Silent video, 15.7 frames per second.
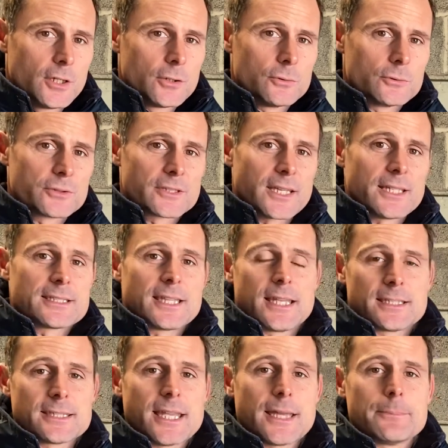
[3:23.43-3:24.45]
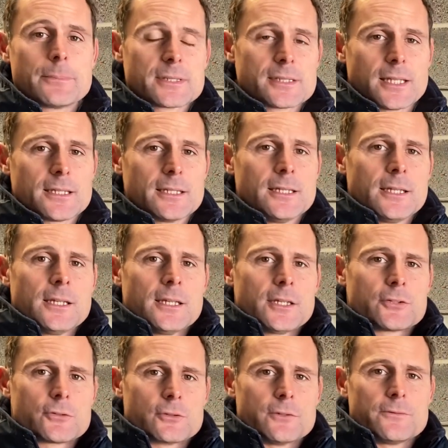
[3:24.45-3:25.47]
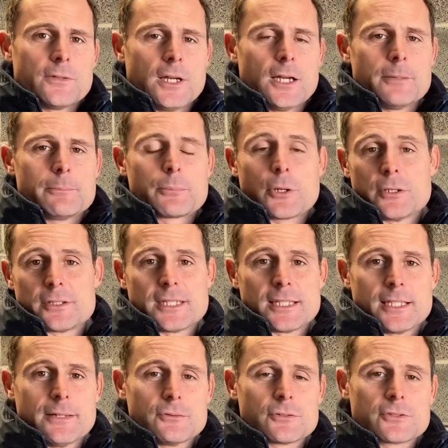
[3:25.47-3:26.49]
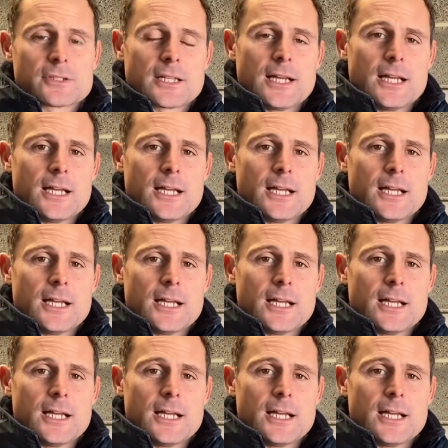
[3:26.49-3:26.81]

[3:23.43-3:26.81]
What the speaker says: Horse Care 10% sort of protein levels,